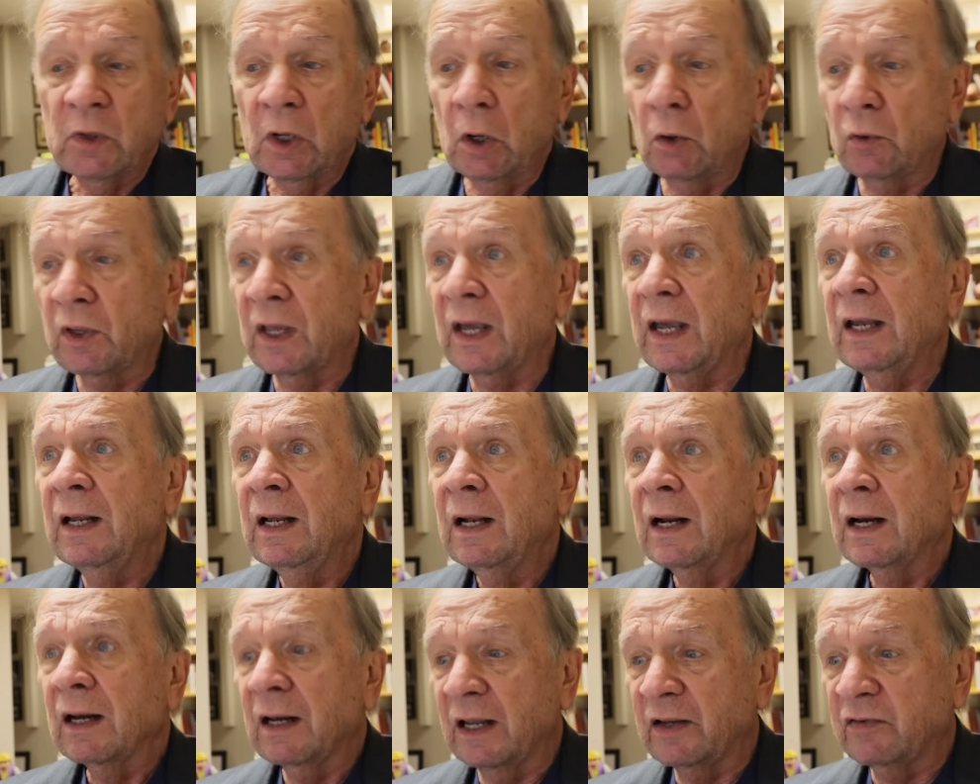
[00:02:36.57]
Okay,
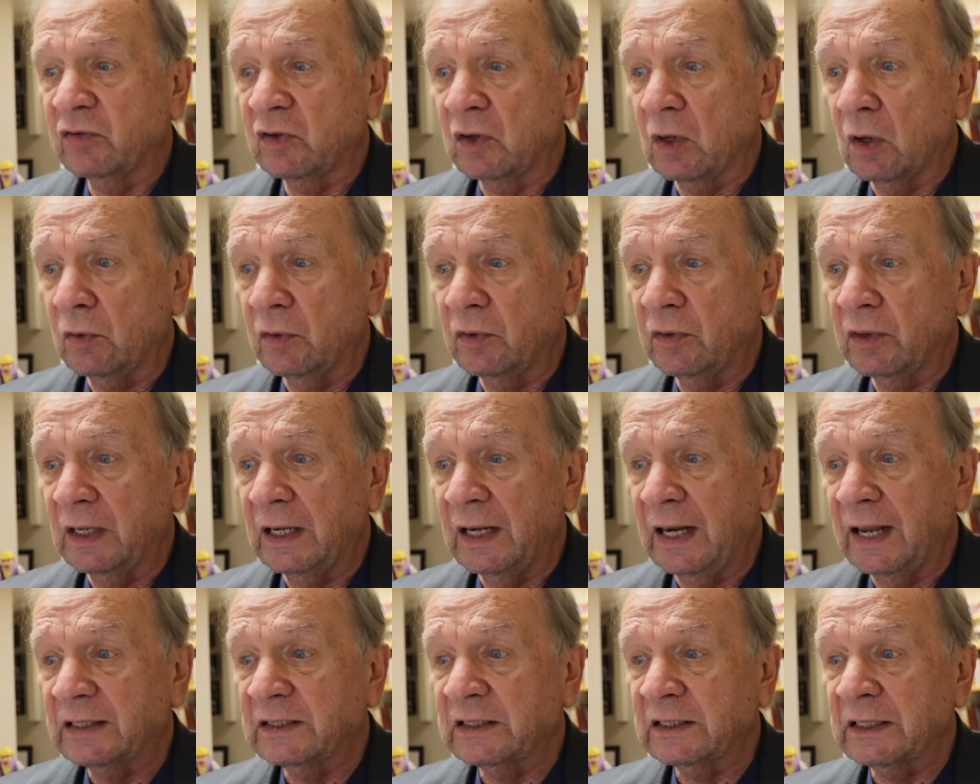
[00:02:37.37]
let's go to the
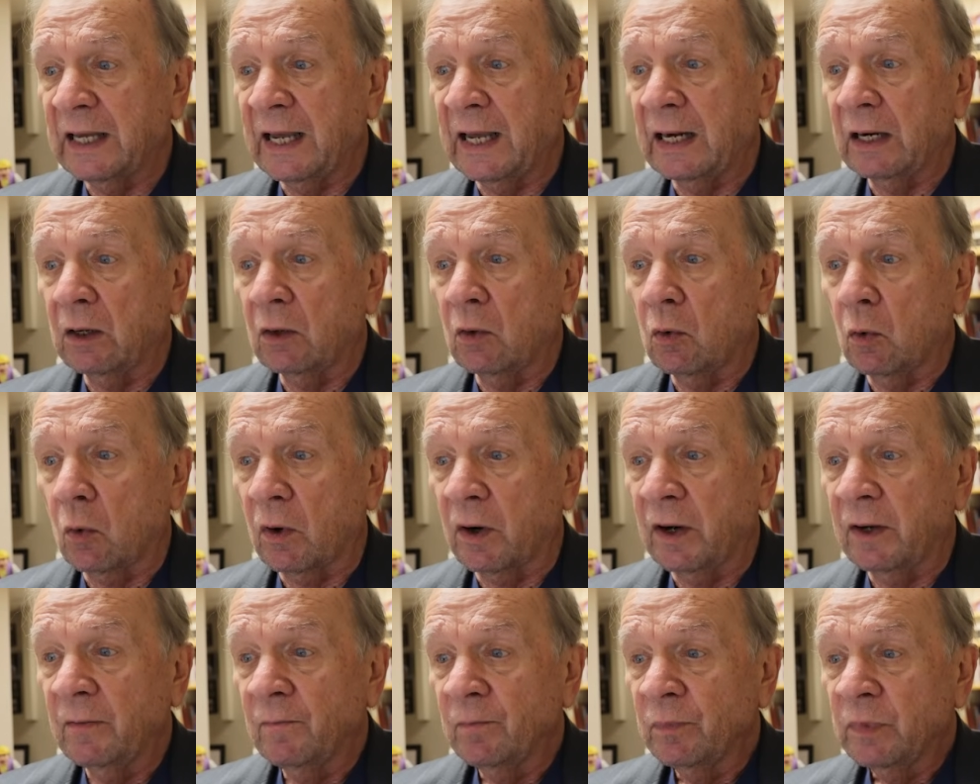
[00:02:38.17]
next
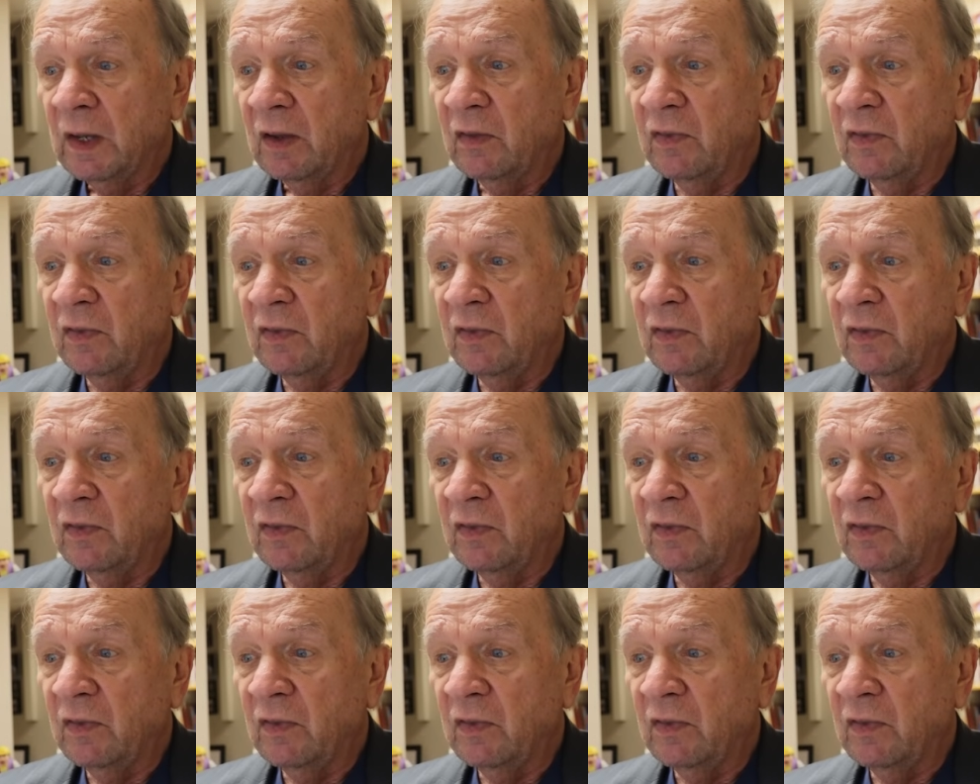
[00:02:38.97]
category.